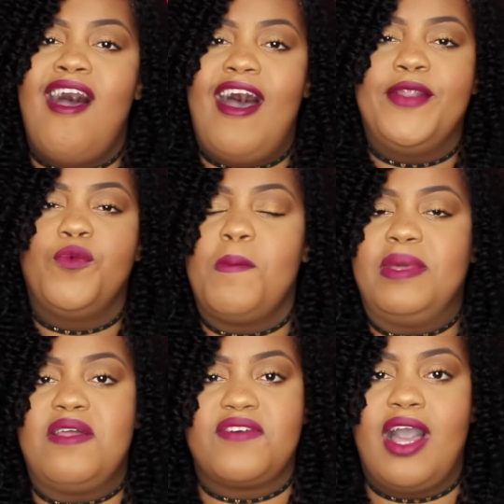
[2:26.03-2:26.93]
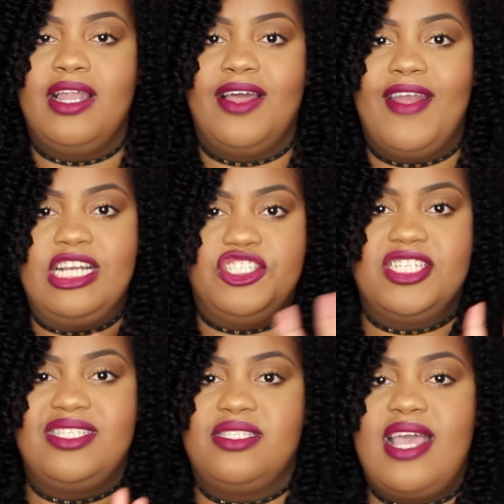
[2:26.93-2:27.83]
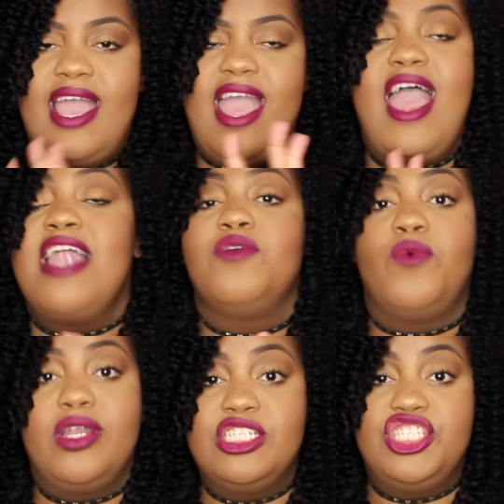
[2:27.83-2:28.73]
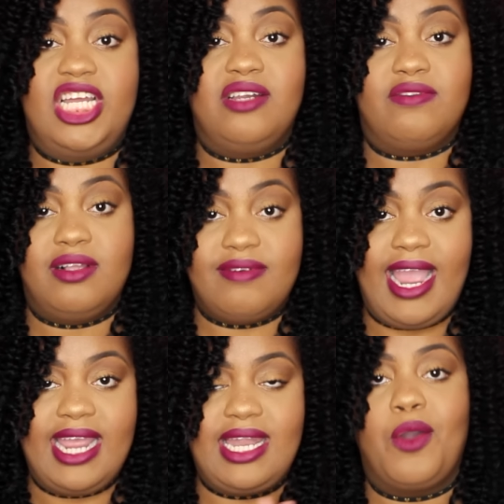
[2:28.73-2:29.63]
on women of color and just anyone in general, right?